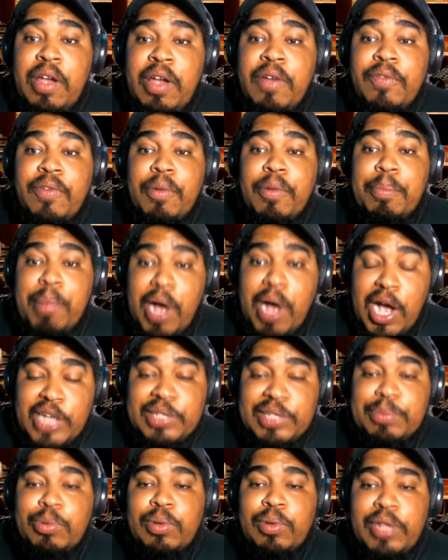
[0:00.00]
for
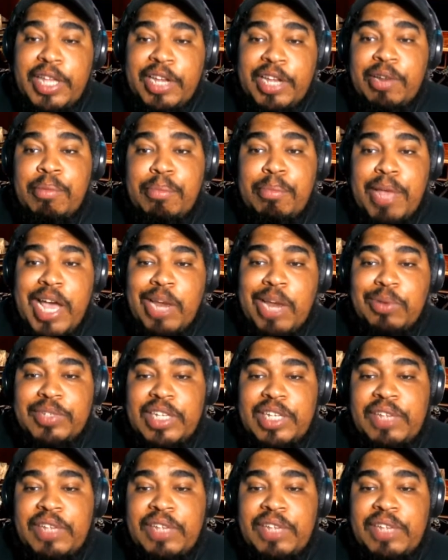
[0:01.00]
possible later battles,